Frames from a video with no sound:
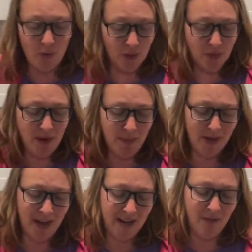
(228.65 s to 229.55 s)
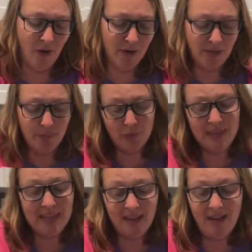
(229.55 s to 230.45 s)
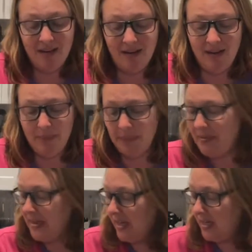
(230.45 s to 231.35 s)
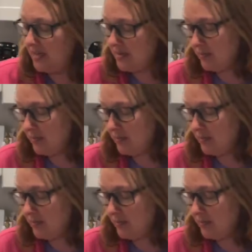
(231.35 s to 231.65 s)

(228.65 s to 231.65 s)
orange pepper kind of already pre-cut up, because,